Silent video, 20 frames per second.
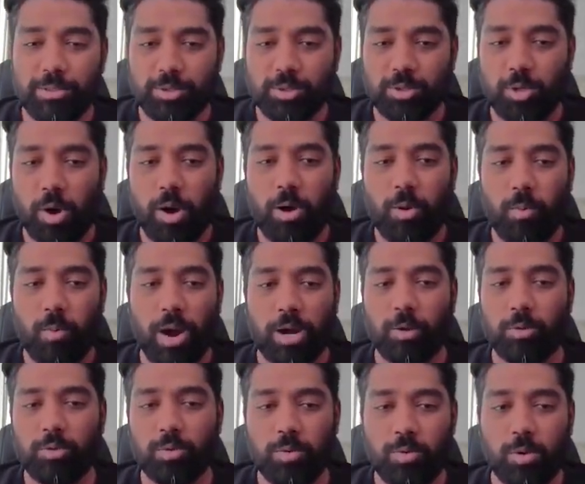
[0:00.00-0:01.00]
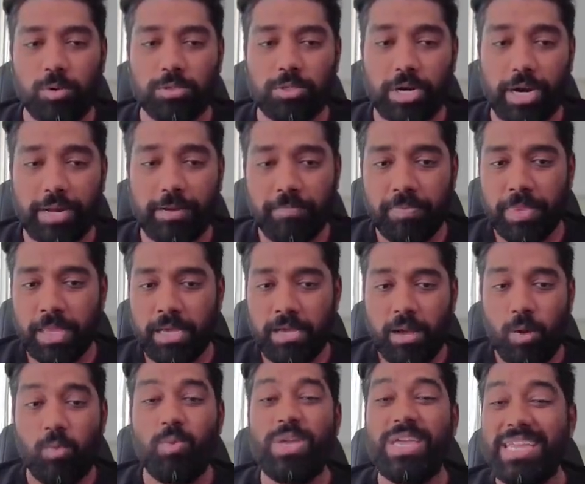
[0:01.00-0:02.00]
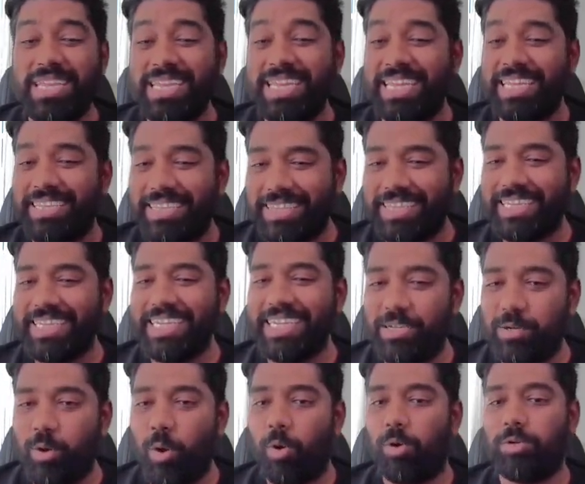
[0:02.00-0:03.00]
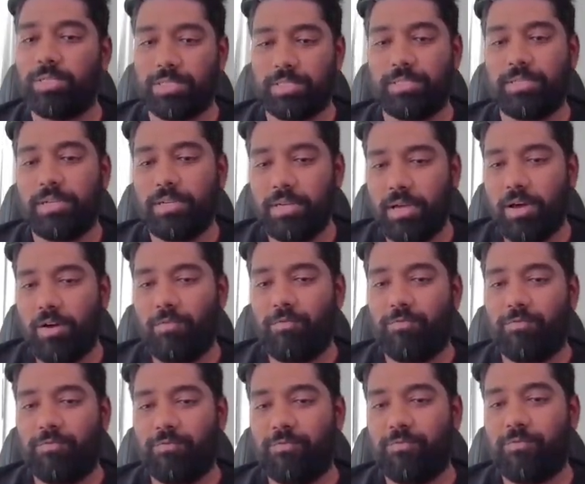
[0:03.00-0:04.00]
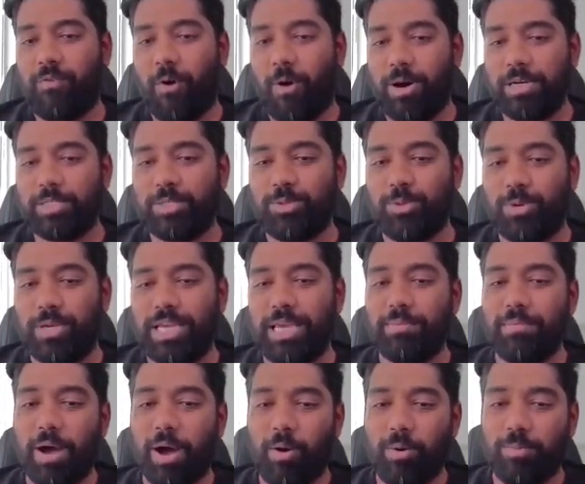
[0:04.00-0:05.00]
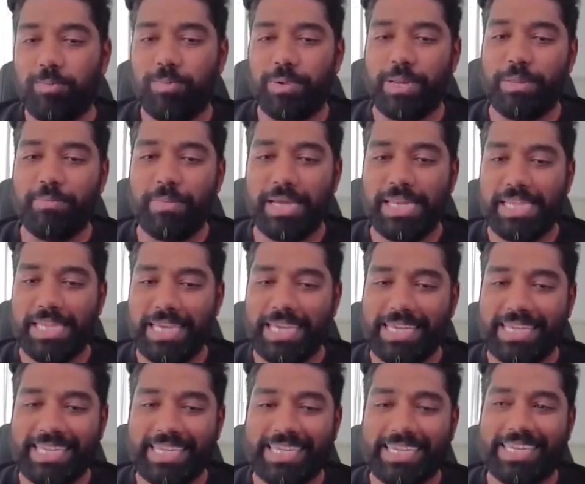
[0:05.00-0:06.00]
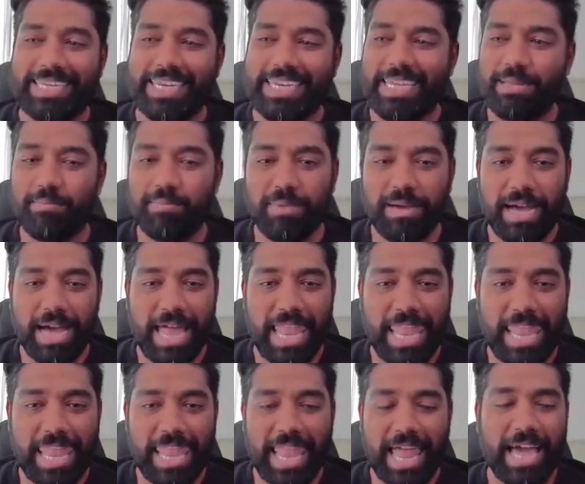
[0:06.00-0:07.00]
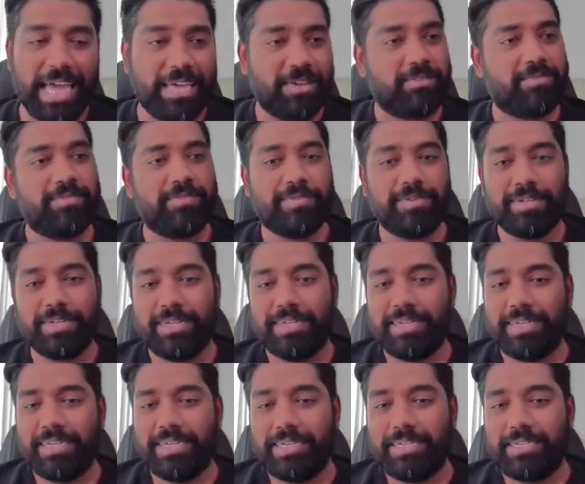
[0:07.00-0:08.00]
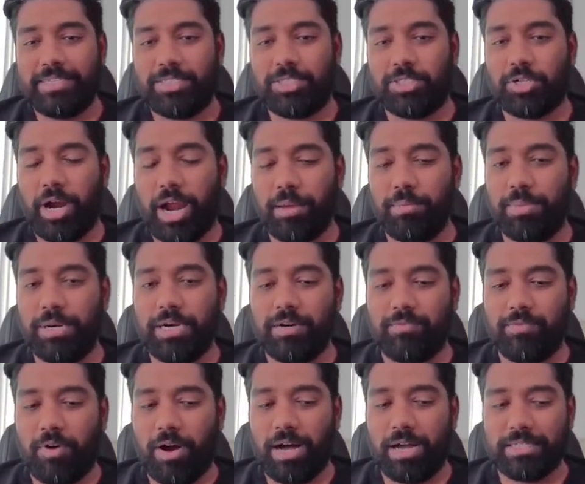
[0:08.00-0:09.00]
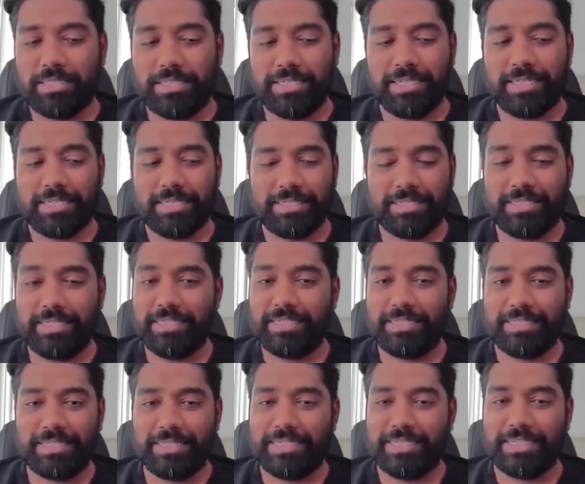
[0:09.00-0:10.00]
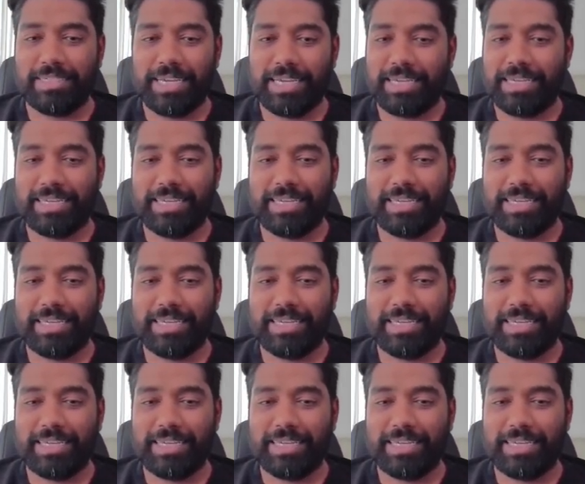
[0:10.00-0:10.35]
to score one or two goals, right? We need three goals for us to keep our Premier League dream alive. Schreiber for Arsenal. Seriously,